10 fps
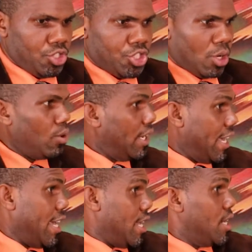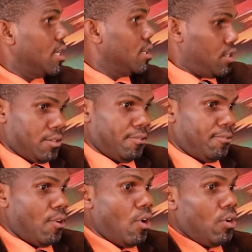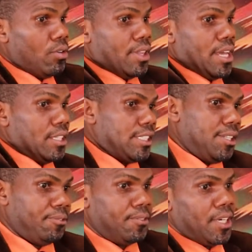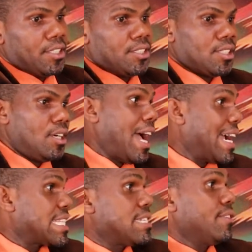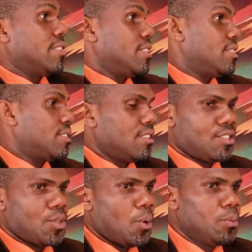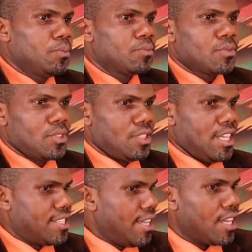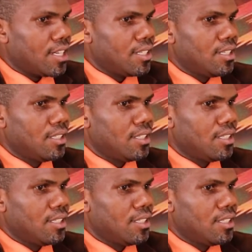juggle in for all their different activities. So they take